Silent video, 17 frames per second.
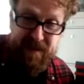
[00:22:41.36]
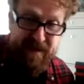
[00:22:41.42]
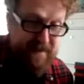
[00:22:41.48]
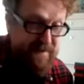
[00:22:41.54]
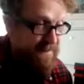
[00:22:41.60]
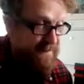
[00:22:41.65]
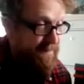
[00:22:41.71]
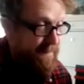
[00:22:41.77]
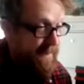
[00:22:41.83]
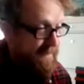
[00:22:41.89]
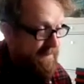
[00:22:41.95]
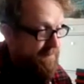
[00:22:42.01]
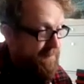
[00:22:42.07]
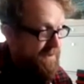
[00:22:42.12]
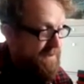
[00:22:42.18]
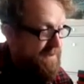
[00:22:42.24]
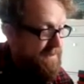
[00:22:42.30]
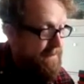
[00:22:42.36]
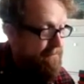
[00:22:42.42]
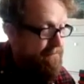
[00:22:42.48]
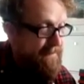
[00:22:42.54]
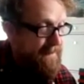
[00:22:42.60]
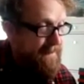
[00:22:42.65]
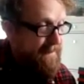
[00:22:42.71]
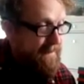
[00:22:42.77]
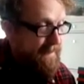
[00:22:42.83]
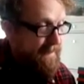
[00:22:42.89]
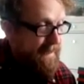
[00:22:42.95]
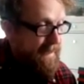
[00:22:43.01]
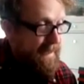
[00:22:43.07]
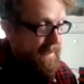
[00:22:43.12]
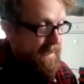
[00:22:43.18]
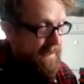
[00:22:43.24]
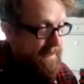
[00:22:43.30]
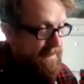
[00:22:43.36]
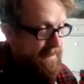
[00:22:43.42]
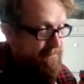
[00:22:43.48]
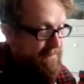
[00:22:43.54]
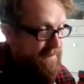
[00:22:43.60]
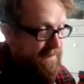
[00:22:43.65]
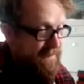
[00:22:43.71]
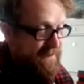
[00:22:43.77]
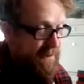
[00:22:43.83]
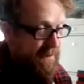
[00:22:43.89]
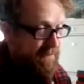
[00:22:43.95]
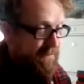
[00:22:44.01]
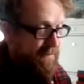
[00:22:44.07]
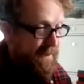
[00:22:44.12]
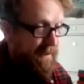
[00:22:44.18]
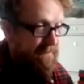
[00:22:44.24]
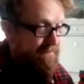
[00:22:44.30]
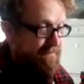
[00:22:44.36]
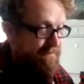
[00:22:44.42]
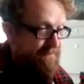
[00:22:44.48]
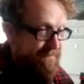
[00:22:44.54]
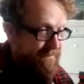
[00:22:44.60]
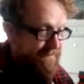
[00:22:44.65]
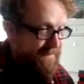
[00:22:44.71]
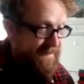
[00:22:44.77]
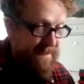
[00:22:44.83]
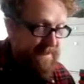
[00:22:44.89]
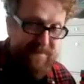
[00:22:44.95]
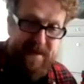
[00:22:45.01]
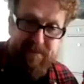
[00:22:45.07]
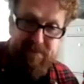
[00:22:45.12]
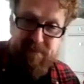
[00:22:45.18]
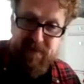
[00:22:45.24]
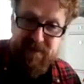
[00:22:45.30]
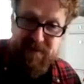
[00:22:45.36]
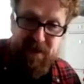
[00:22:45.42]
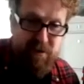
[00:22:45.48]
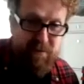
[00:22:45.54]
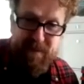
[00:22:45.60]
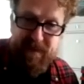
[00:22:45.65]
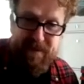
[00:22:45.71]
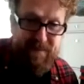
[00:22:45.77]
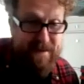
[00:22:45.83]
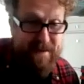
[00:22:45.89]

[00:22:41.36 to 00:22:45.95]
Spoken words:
suspect. But so come September, October,